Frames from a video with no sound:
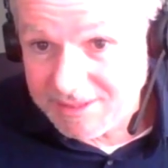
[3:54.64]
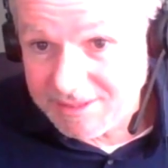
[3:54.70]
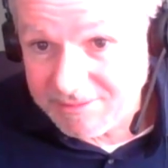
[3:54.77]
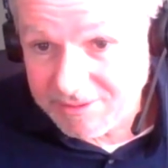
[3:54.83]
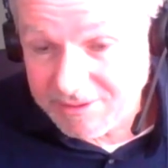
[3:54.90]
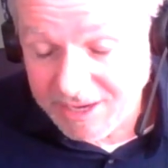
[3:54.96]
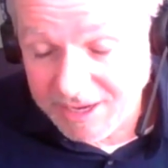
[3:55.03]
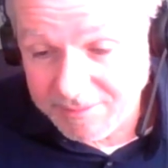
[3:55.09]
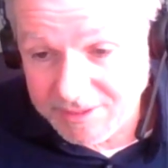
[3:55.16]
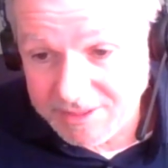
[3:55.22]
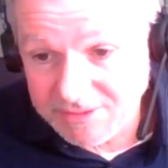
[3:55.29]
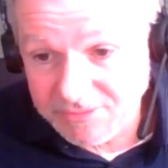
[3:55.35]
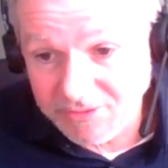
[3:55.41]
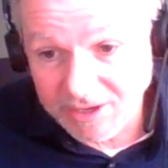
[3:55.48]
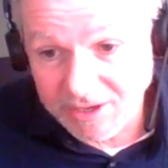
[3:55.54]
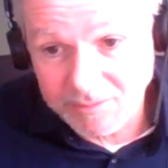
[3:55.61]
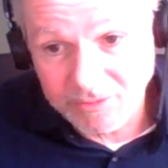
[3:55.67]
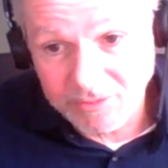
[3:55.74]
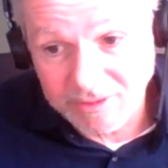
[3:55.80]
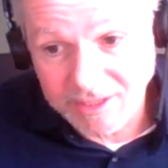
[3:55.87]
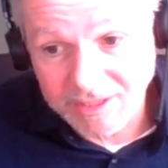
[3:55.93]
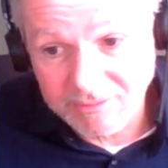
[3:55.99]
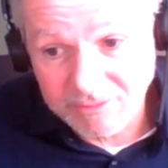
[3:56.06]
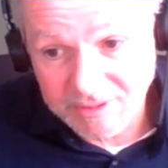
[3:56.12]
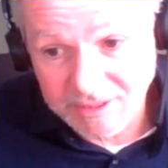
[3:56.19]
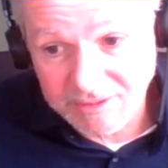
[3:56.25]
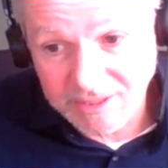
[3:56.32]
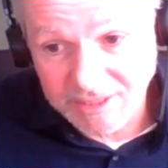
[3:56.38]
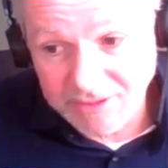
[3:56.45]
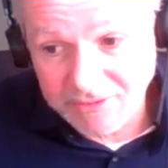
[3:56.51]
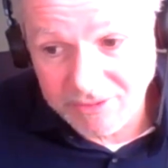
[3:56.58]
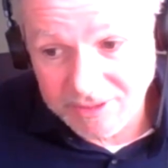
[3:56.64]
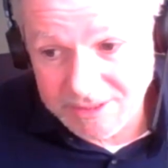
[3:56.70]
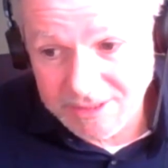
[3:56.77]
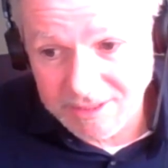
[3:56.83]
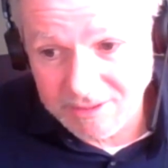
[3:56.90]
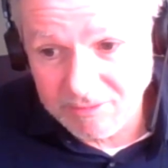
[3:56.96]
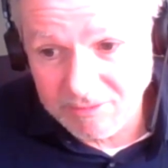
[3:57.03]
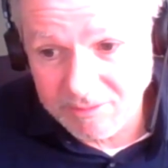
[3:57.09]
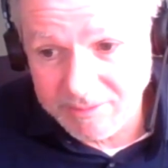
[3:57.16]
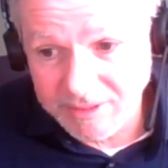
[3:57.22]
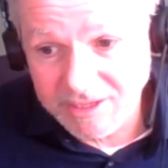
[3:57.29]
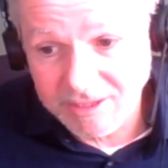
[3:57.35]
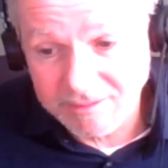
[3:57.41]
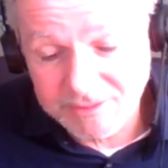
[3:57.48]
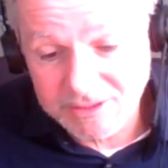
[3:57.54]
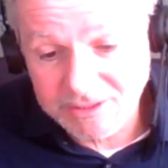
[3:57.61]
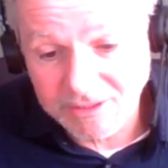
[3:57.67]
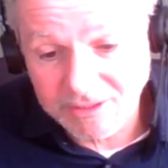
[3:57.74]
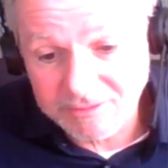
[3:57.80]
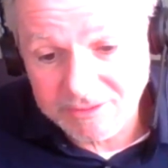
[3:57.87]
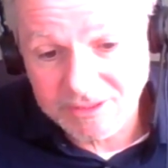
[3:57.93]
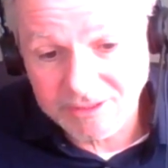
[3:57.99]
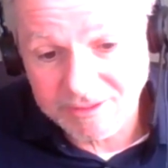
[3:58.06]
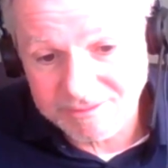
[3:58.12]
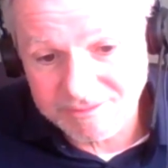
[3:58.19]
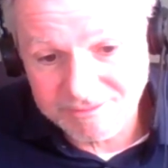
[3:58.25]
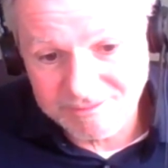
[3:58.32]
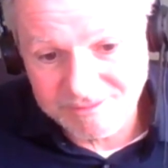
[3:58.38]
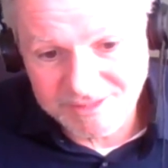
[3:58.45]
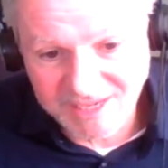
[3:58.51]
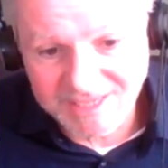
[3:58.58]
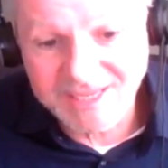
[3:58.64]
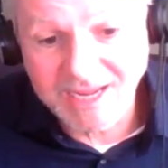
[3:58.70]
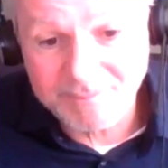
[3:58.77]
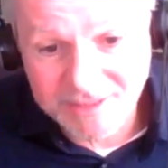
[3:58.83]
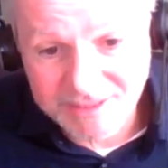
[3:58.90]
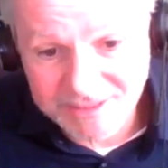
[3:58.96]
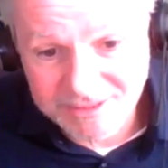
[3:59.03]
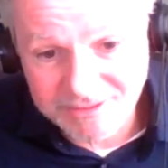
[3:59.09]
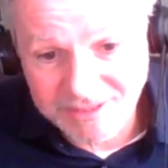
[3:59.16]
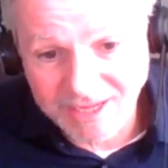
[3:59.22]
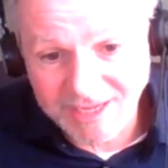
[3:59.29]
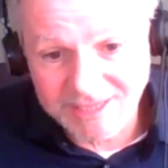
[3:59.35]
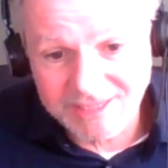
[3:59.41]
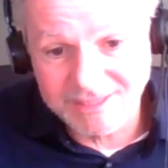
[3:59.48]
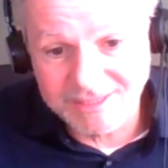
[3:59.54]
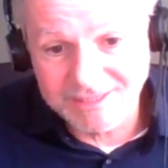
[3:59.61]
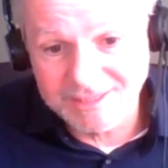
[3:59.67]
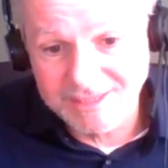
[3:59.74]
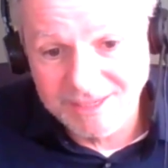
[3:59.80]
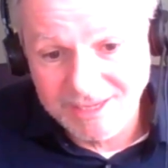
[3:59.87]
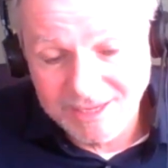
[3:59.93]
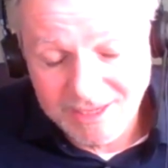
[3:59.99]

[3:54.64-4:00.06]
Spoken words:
that the climate is variable and increasingly will become so. So adapting to that and